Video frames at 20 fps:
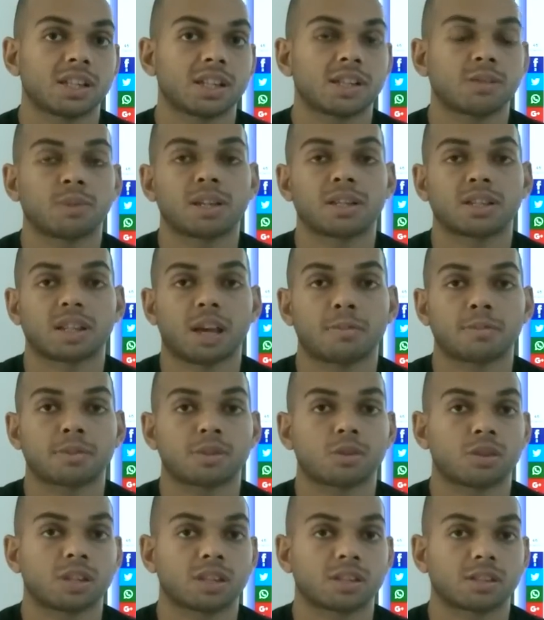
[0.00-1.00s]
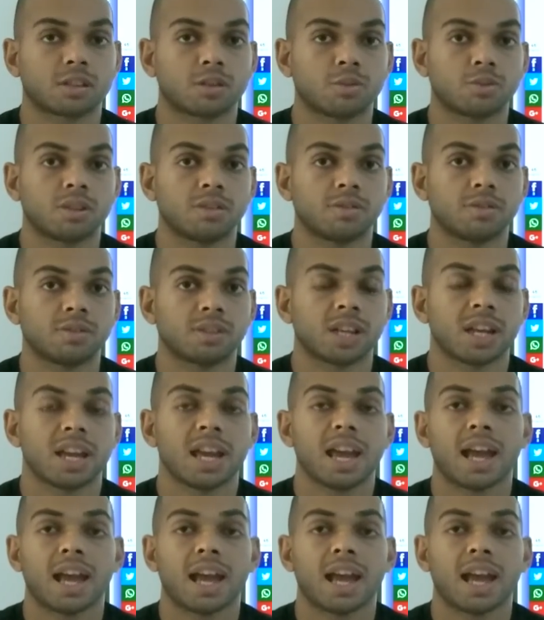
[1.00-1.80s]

as as well as Amazon exclusives.